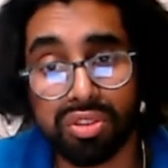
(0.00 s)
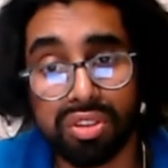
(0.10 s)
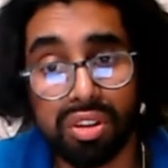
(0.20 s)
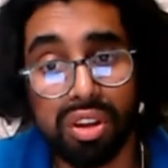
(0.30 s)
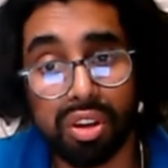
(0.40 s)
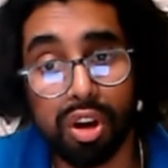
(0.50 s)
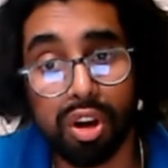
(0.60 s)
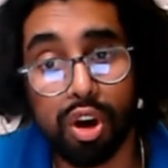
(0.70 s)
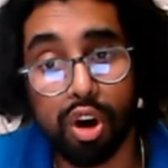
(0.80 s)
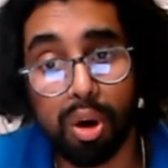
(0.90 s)
So look,
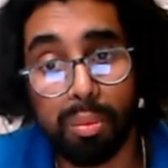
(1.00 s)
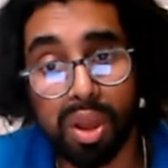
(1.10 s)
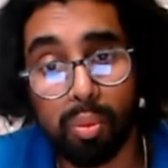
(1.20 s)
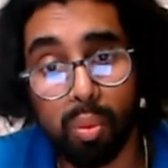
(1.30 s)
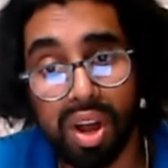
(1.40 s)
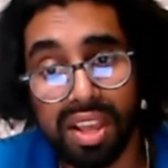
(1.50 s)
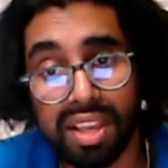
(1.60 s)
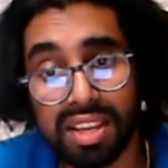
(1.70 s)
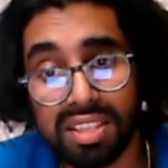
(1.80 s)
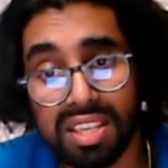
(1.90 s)
on my
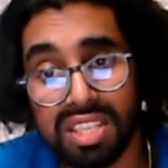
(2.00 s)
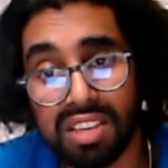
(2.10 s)
y-axis,